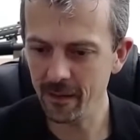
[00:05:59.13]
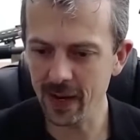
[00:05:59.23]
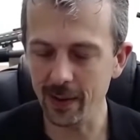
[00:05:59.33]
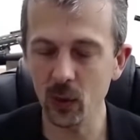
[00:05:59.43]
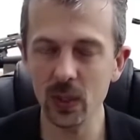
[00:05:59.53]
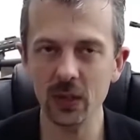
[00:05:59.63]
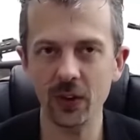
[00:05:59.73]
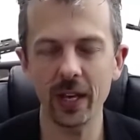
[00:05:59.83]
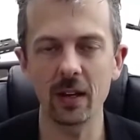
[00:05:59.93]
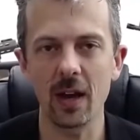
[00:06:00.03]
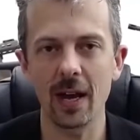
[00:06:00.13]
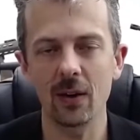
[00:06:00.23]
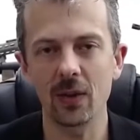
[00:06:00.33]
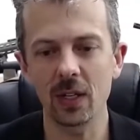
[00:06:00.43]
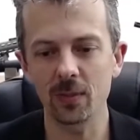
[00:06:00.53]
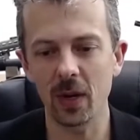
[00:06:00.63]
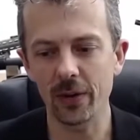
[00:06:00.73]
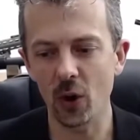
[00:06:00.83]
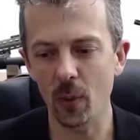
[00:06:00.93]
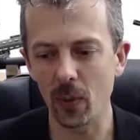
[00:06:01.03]
I'm always looking at how things might
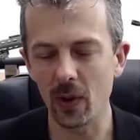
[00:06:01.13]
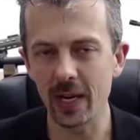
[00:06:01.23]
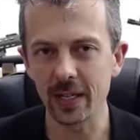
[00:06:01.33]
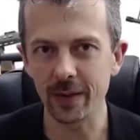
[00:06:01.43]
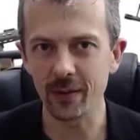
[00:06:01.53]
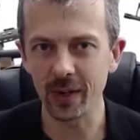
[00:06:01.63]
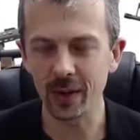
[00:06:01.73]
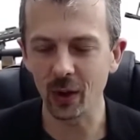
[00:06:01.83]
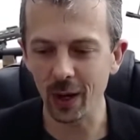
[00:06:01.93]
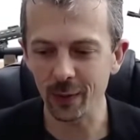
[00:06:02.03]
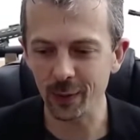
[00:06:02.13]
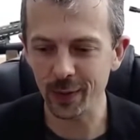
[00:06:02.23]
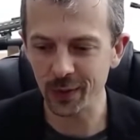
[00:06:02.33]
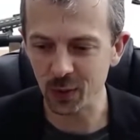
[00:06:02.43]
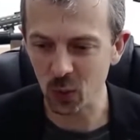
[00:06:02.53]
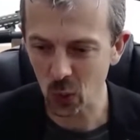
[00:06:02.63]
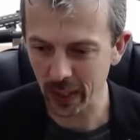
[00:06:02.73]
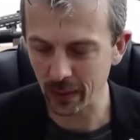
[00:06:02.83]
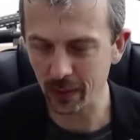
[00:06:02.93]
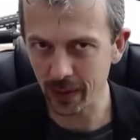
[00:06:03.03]
operate in real life, if these things are
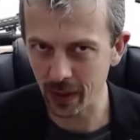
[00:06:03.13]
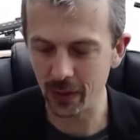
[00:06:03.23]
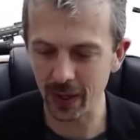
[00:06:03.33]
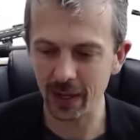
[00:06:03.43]
real, you know that.